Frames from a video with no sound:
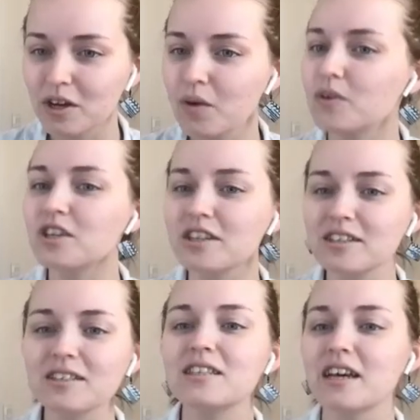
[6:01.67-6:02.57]
which I
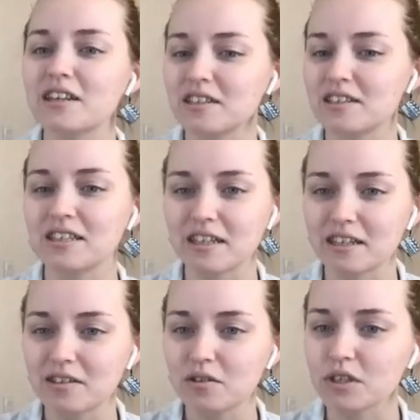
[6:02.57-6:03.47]
didn't intend to see
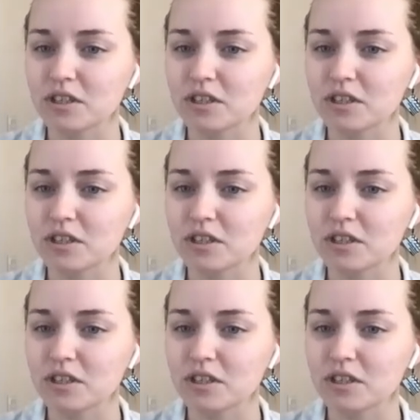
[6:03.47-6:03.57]
it 3